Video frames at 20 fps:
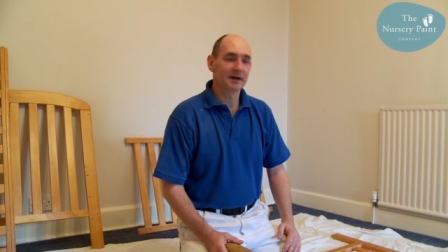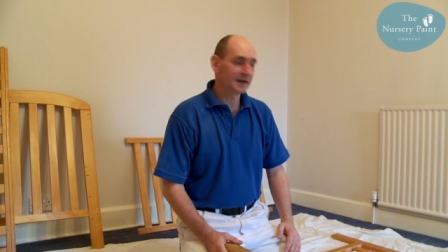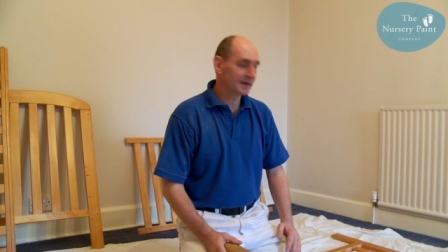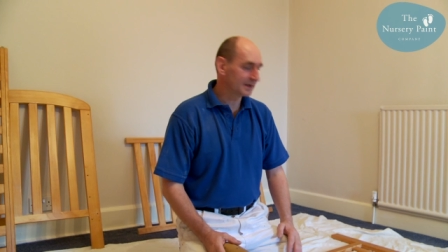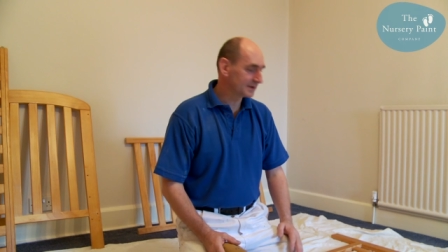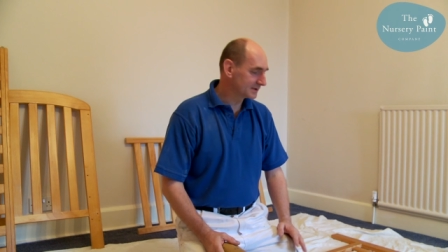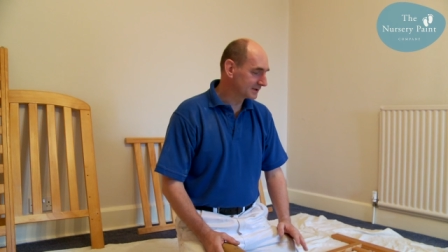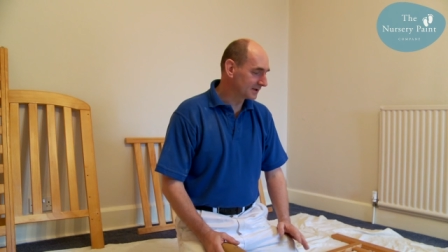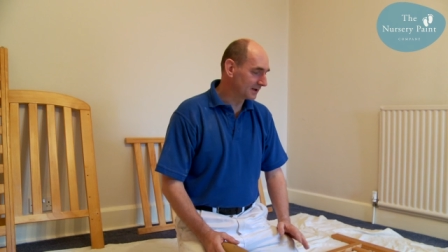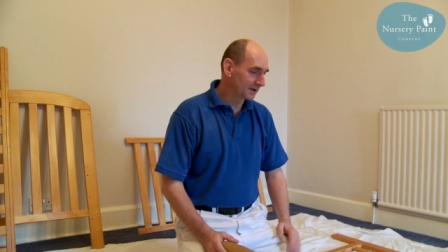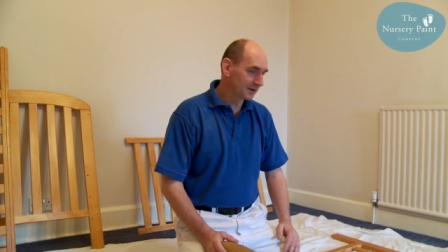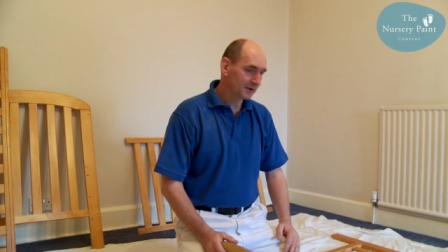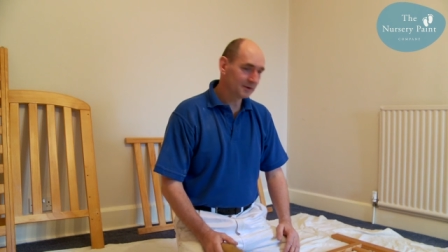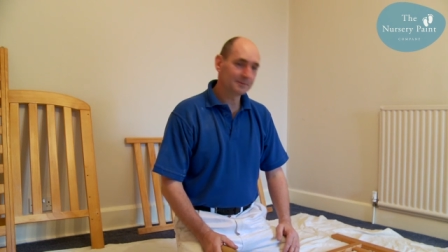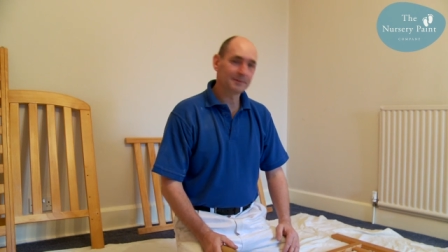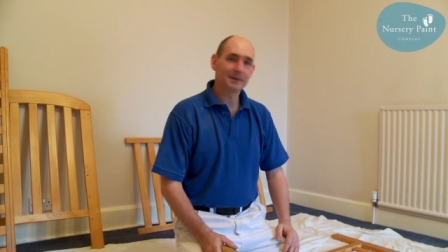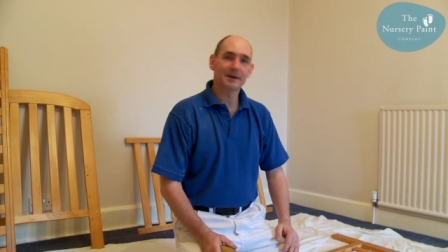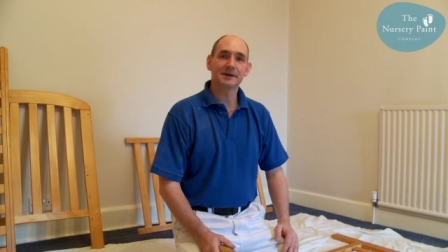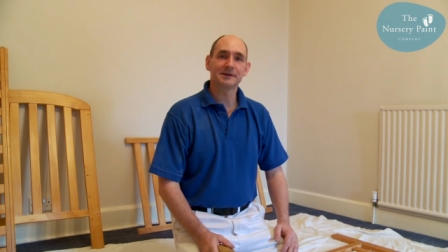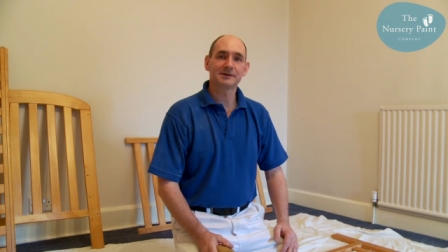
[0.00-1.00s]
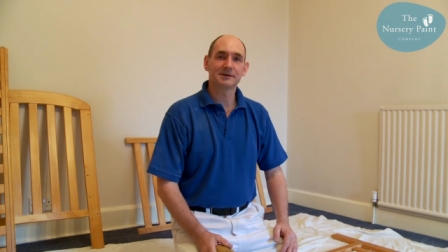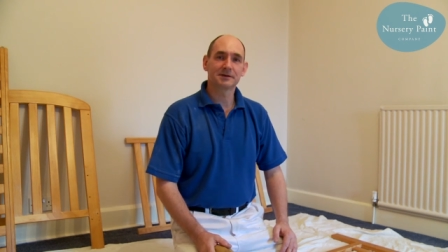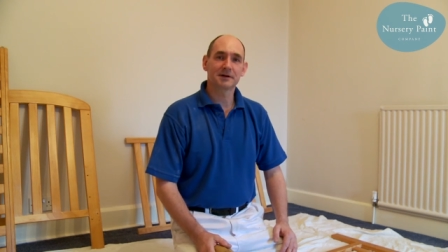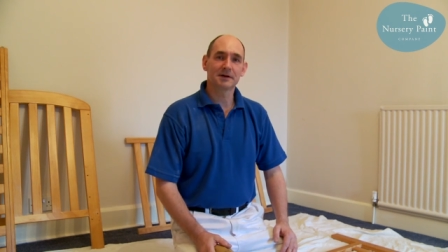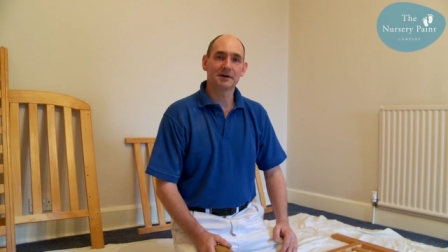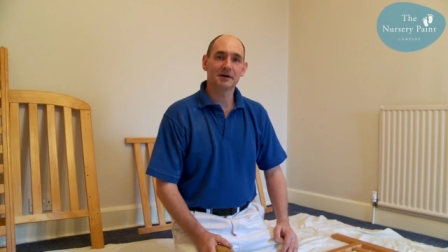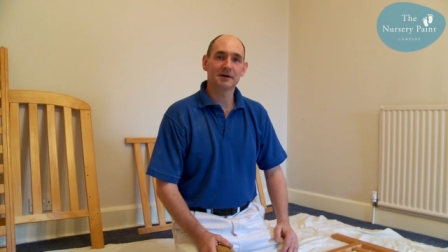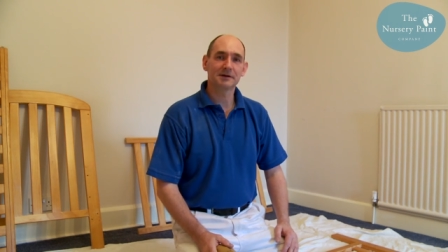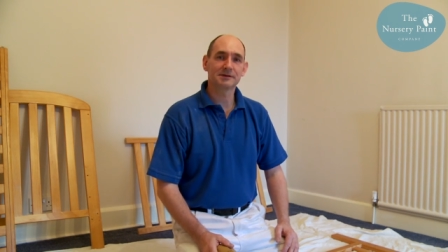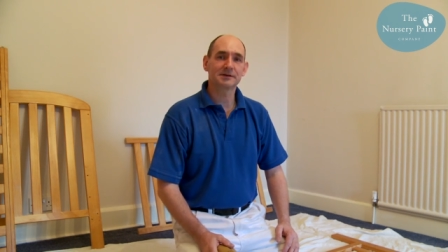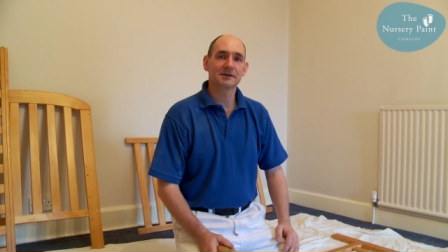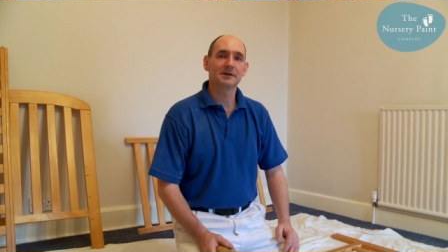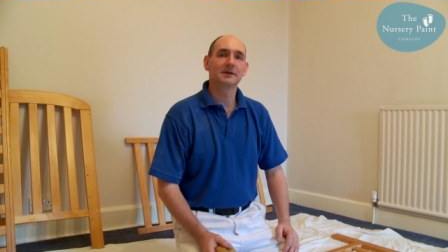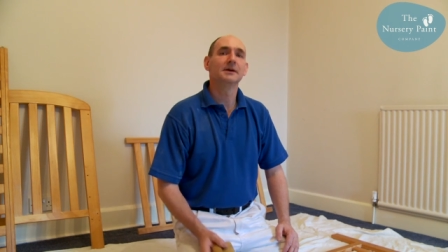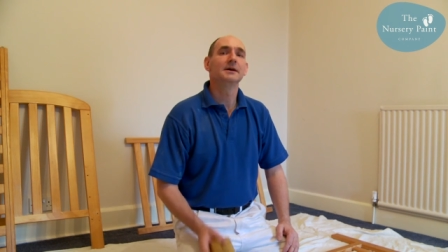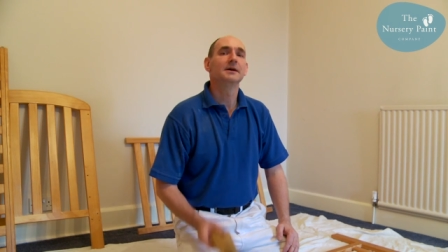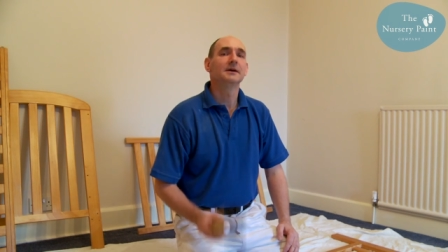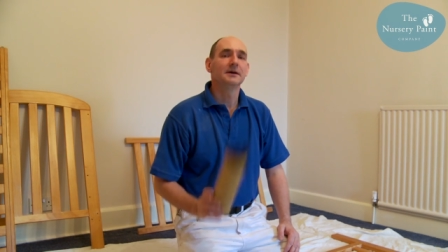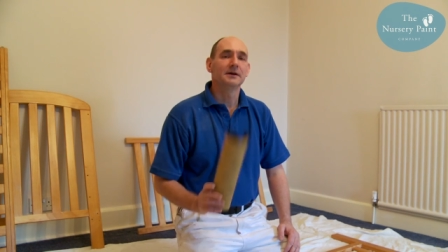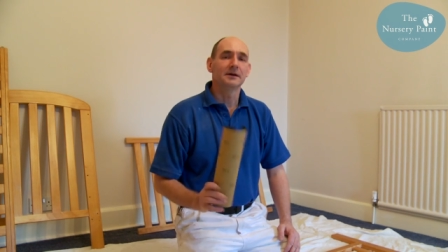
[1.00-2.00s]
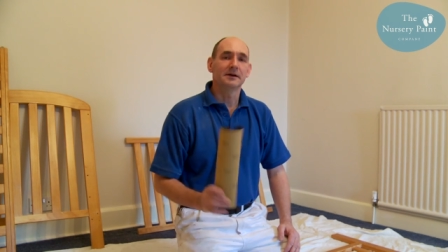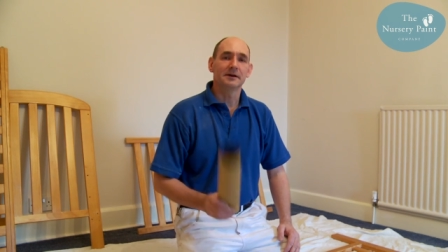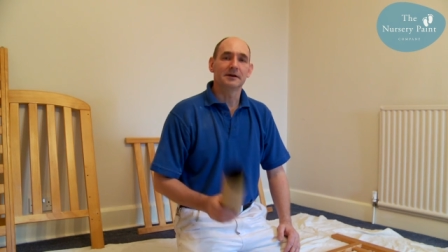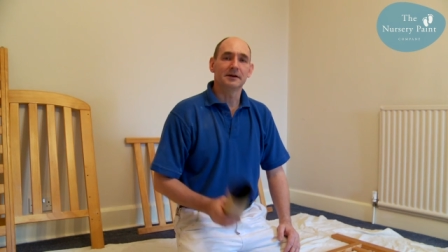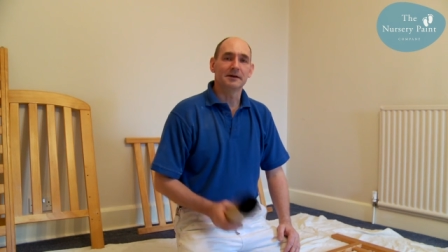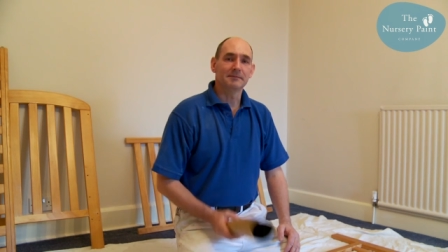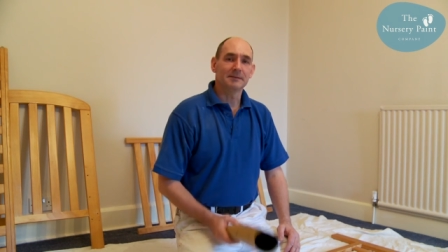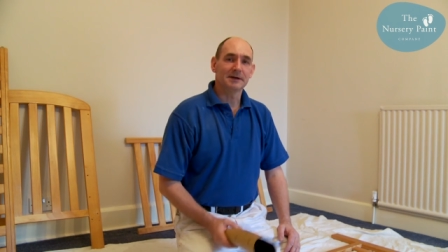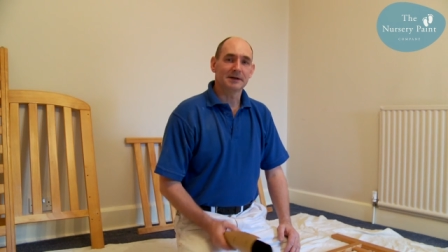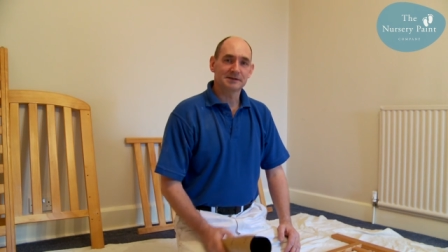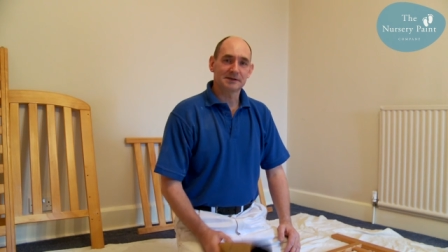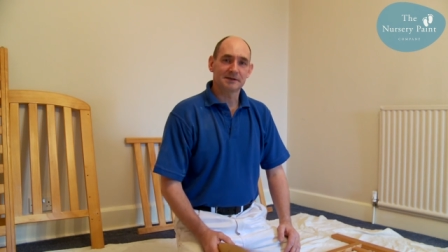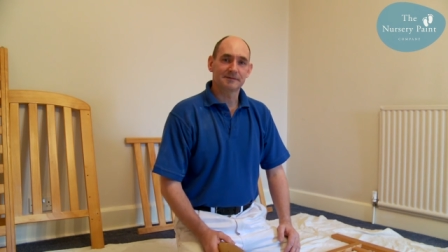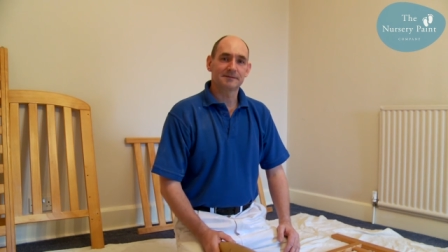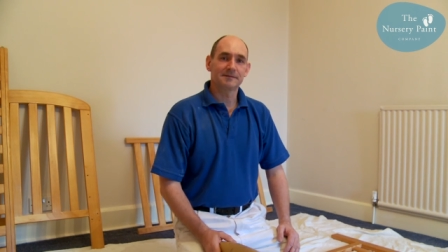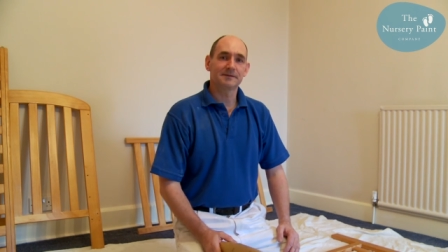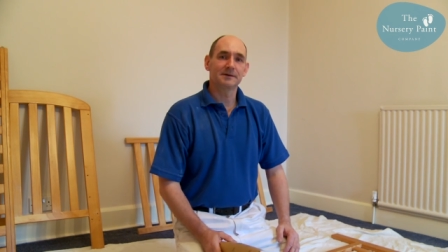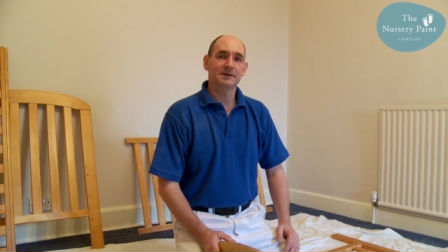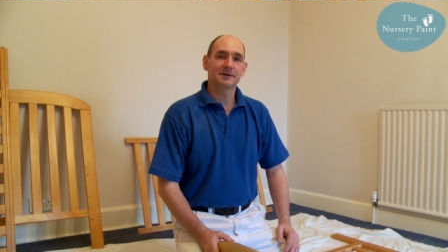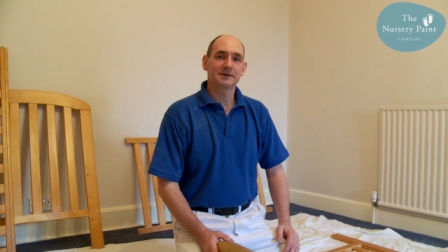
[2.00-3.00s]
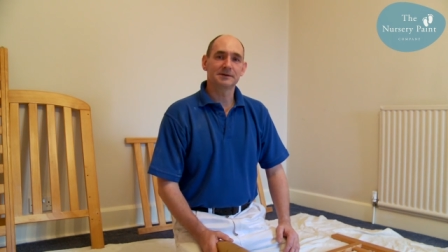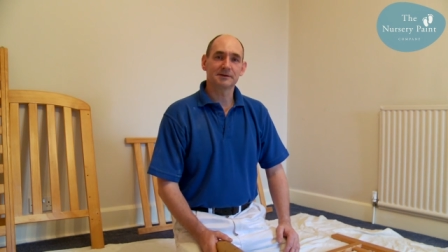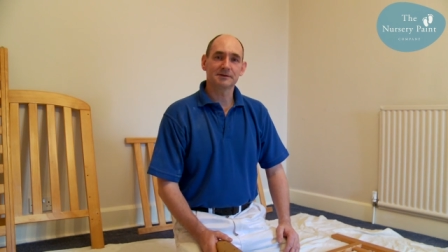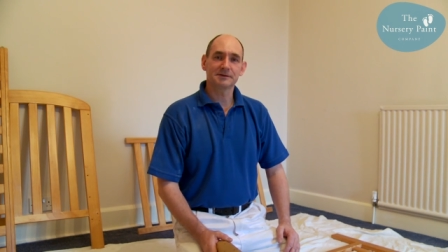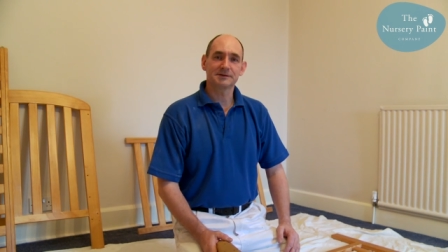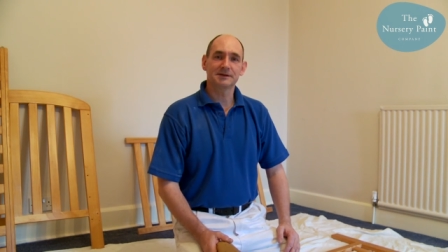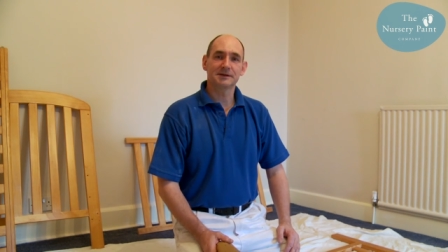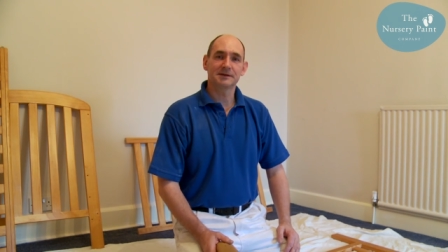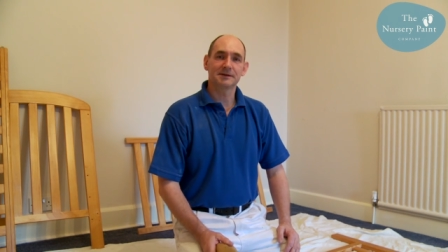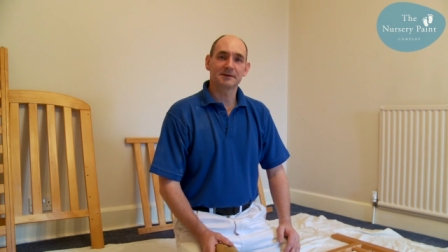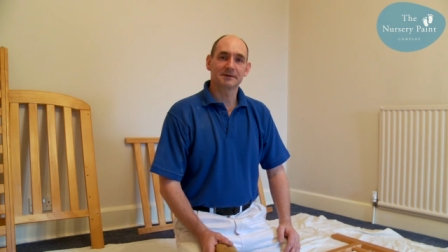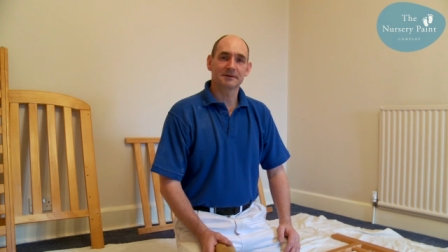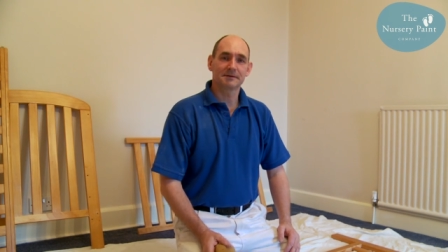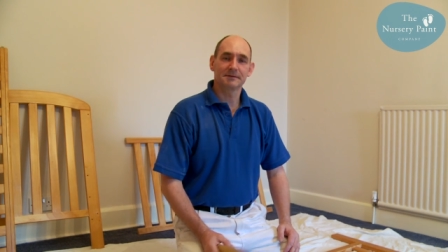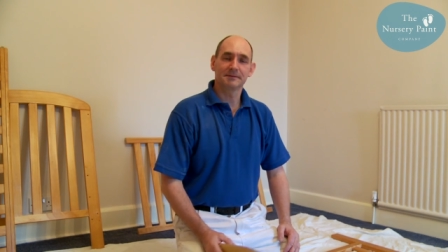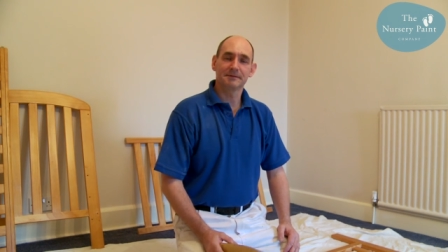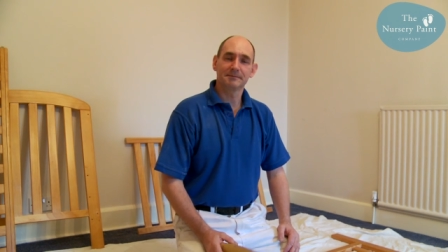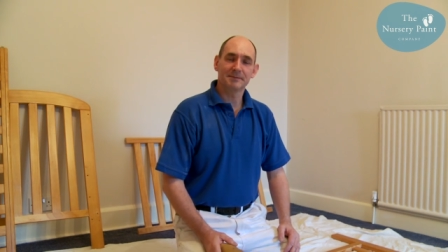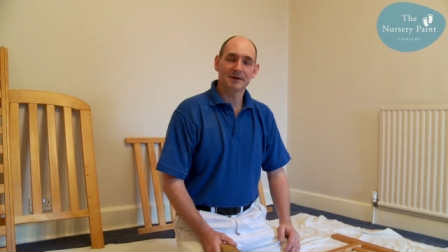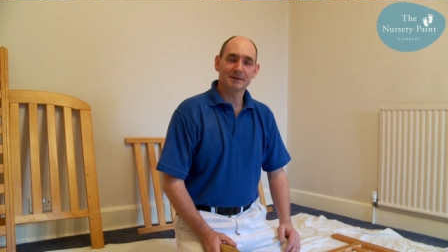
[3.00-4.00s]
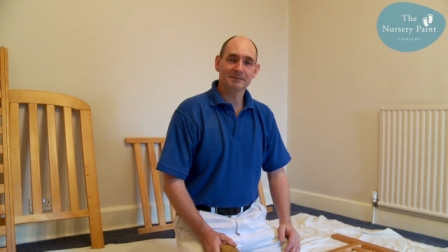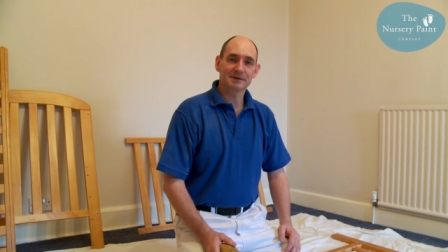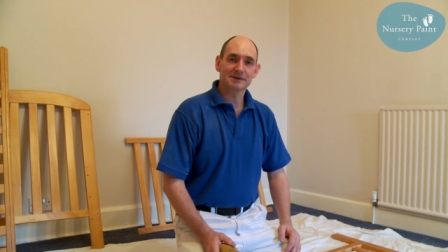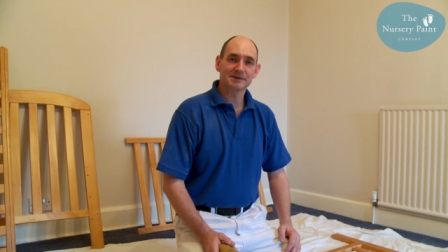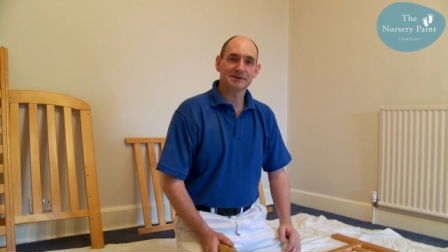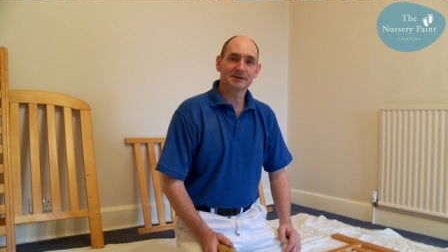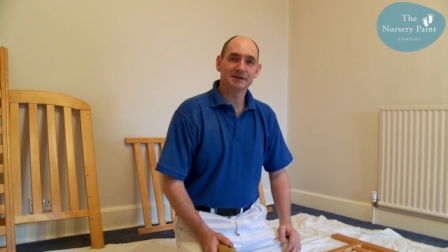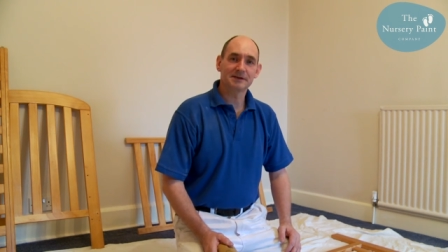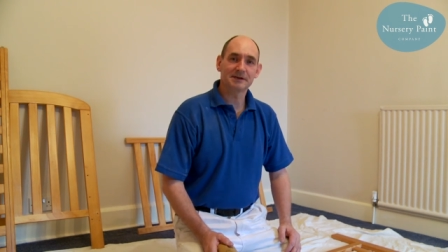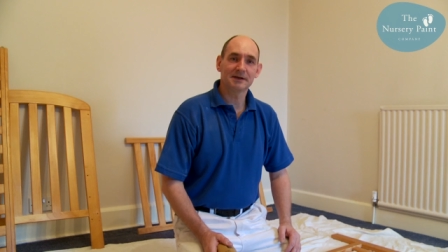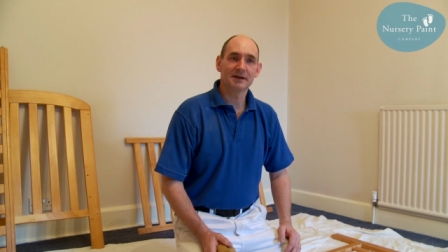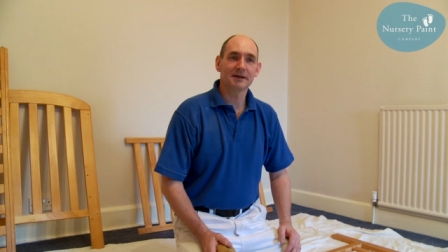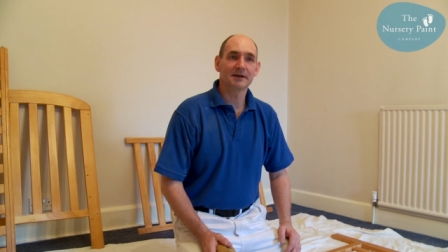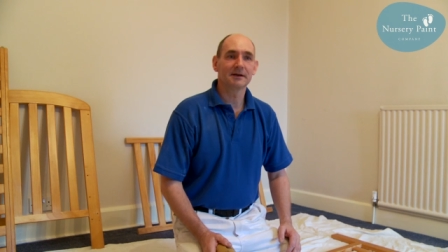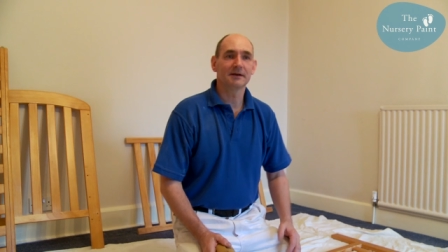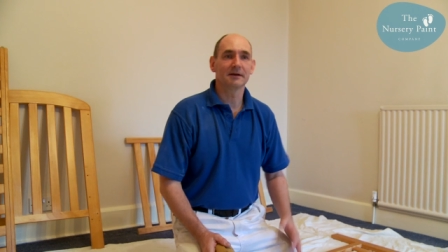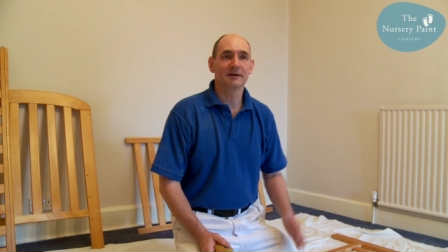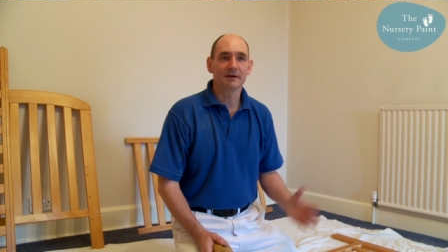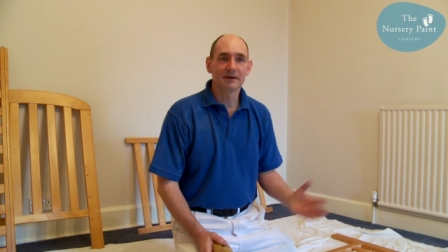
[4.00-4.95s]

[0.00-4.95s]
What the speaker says: It's an old painted cot, it might have toxic pigments in it.